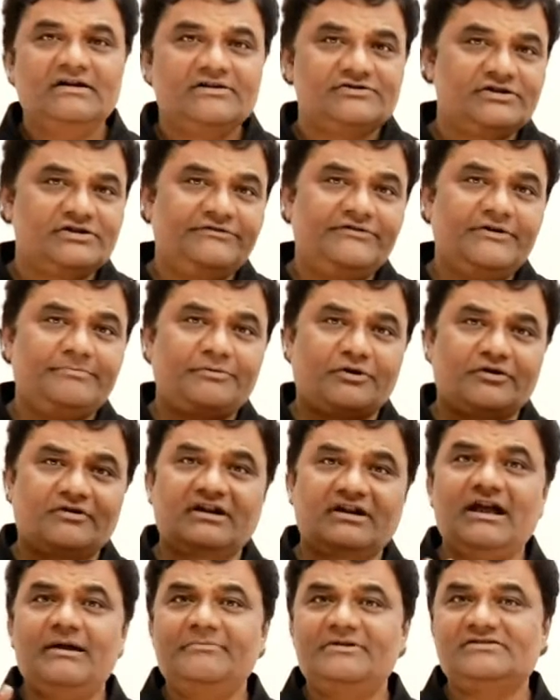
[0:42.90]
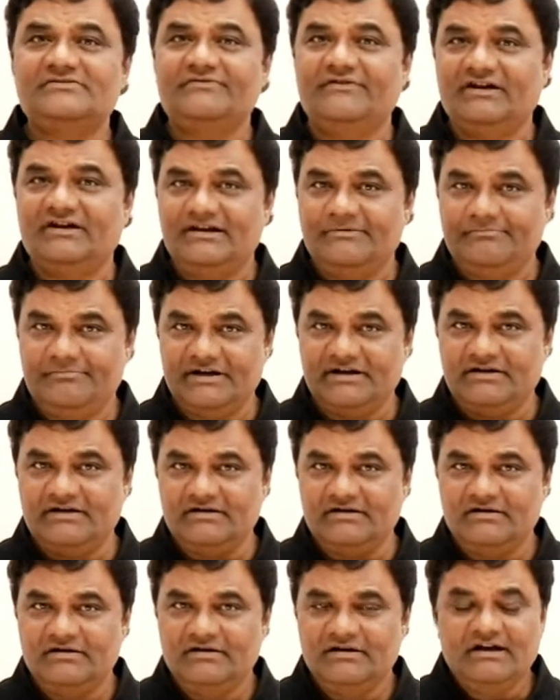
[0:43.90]
So if a program is very
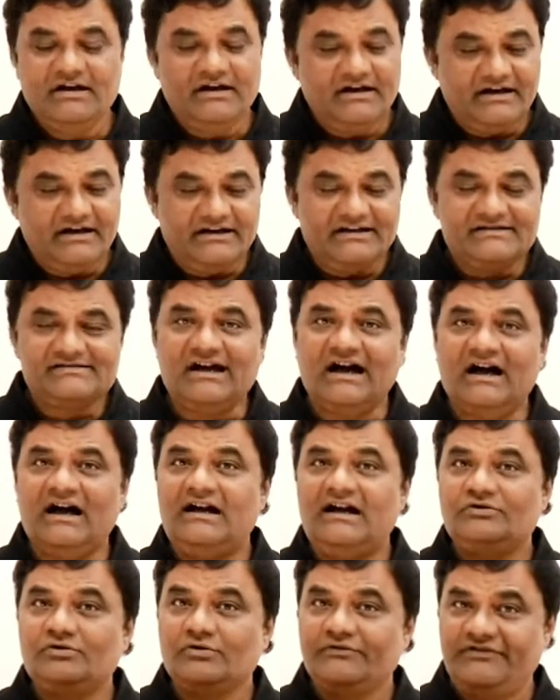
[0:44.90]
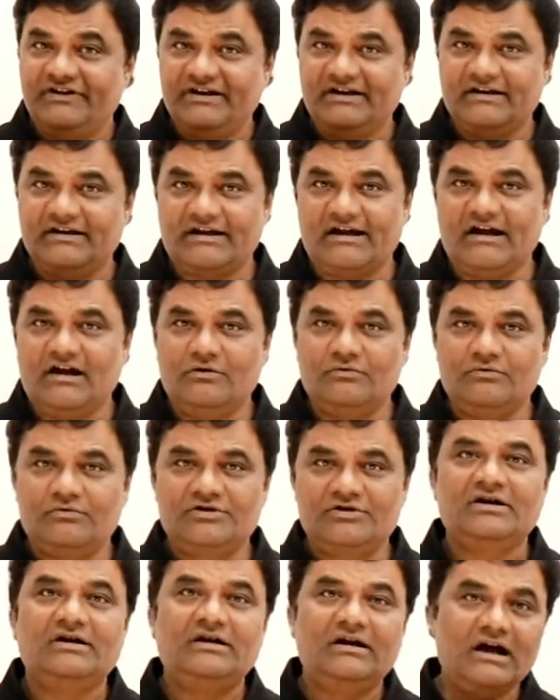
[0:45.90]
big, it is hard to figure
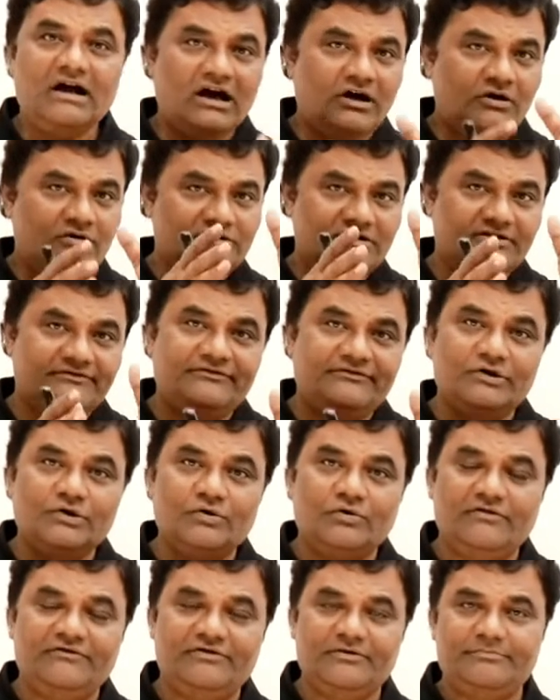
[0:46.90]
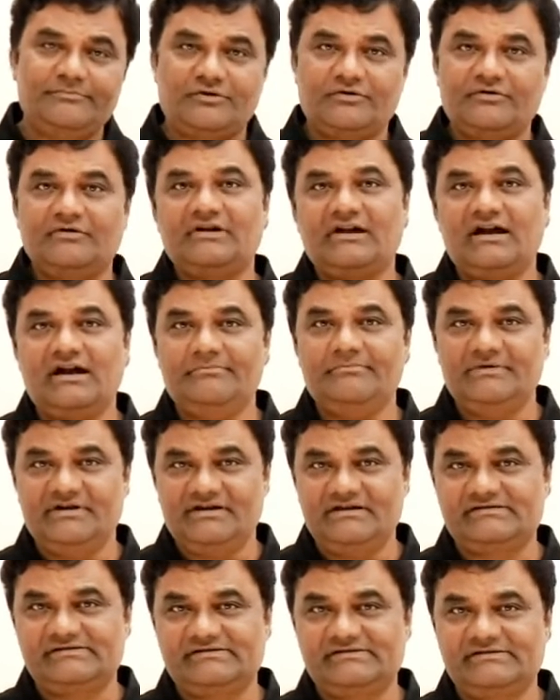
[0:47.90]
out how the flow of a program
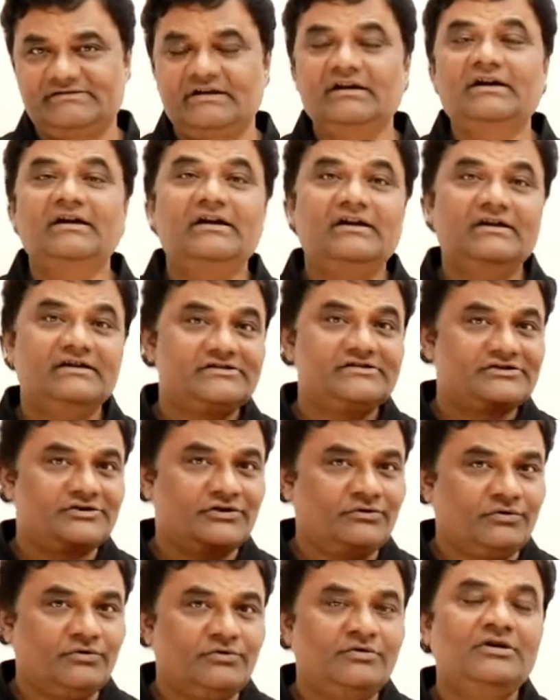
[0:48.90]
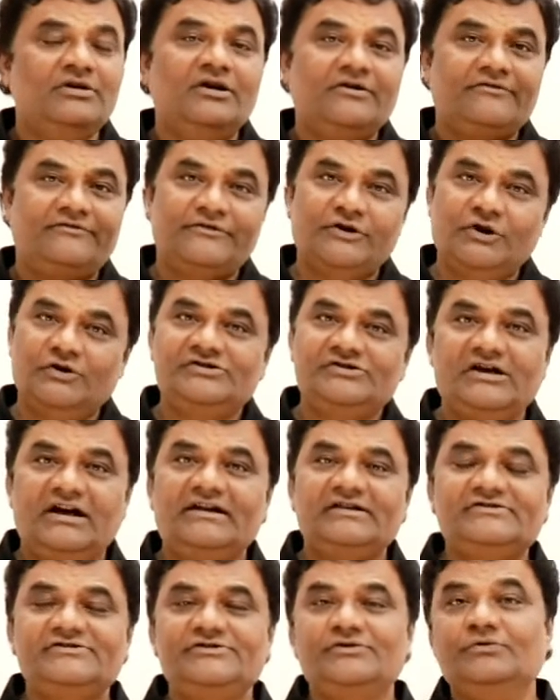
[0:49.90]
is. So
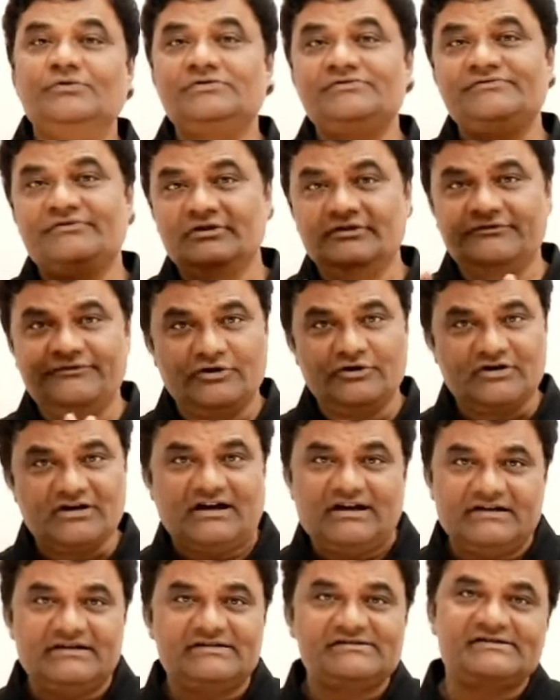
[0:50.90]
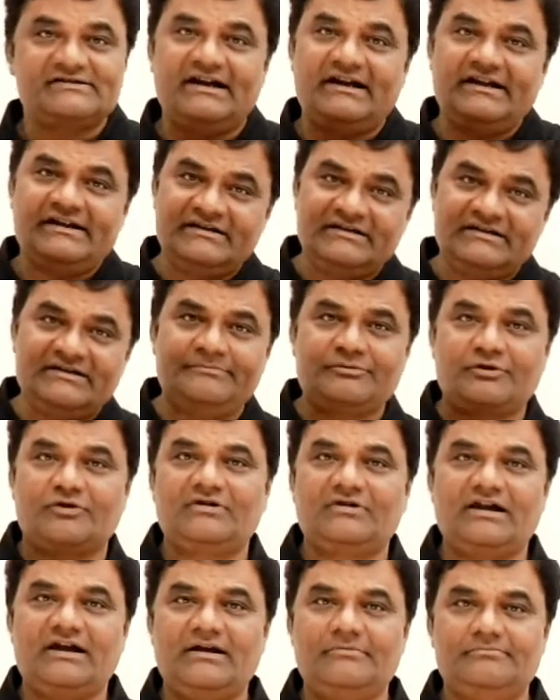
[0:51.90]
flowchart is useful for understanding the
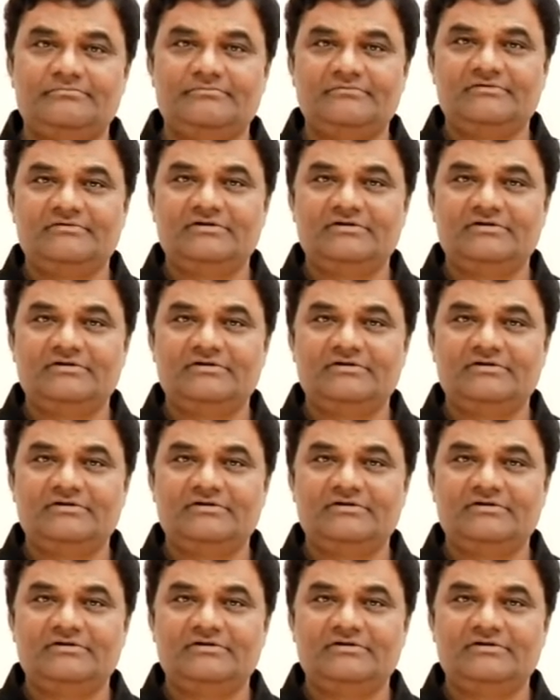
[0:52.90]
program.